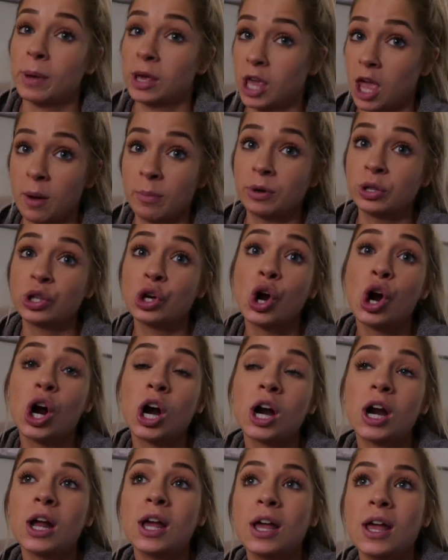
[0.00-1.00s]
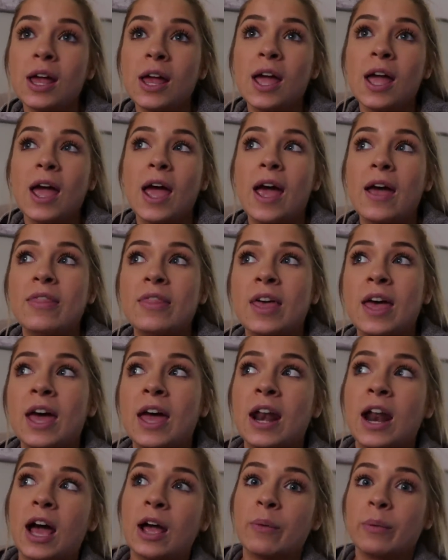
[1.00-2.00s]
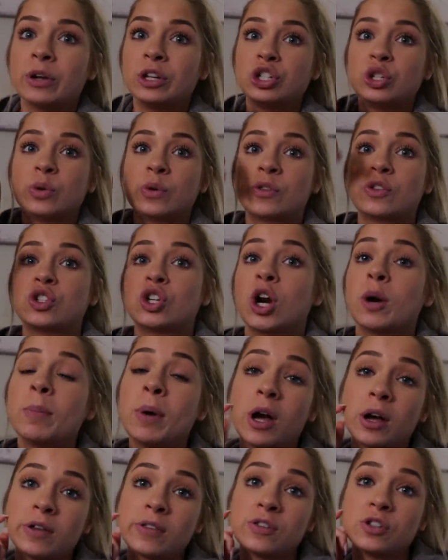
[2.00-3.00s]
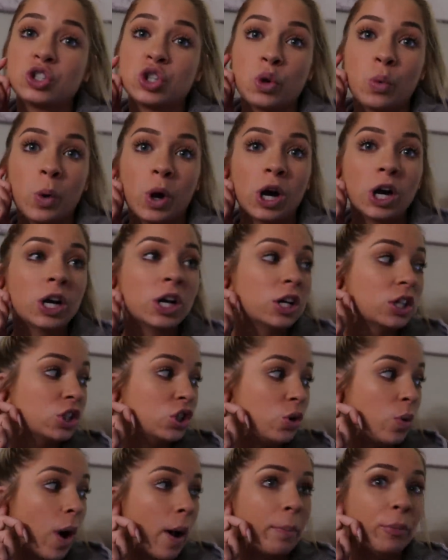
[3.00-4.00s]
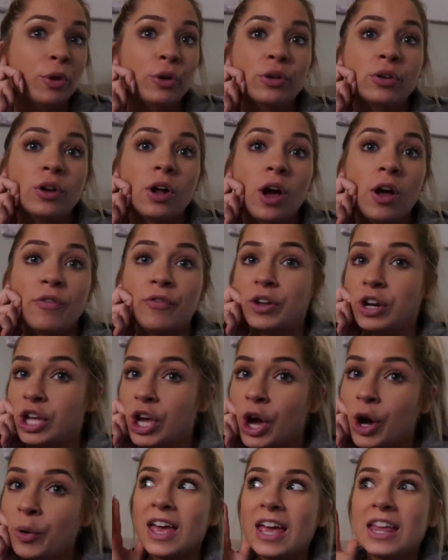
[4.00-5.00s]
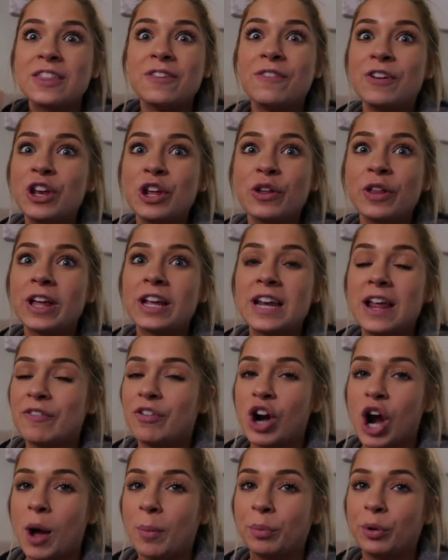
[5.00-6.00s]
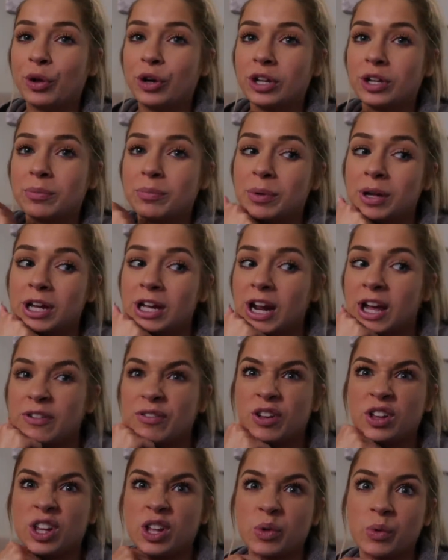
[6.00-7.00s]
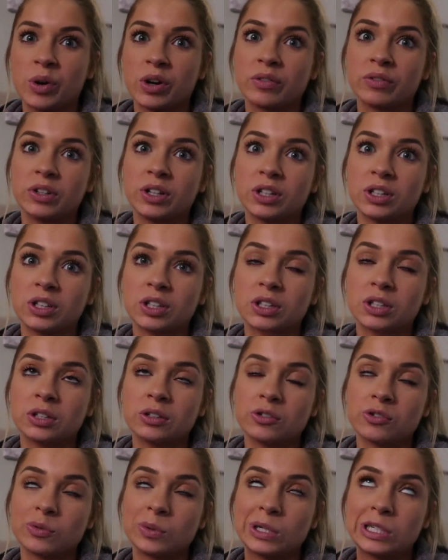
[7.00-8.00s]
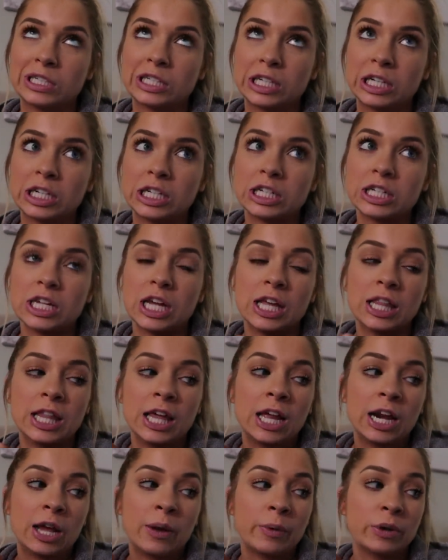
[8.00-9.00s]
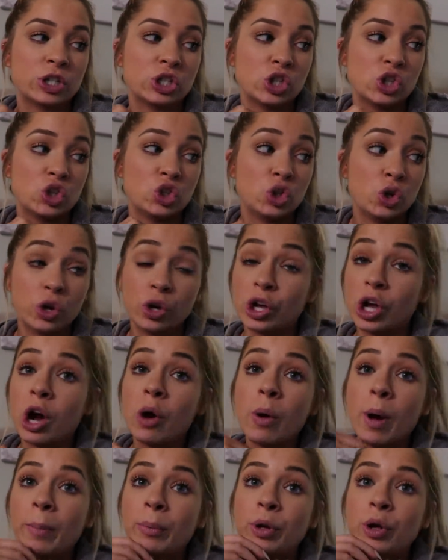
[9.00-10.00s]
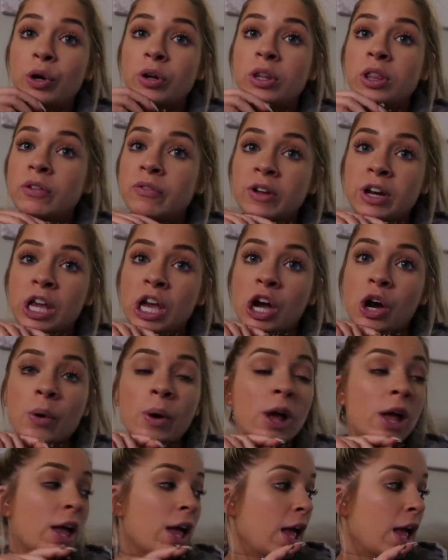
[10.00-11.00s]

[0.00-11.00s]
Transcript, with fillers: my camera in the car. And then I went to a Starbucks to work to upload a video. The video like never uploaded, but I felt like weird vlogging in there, so I didn't. And then I went to the studio to go upload the video,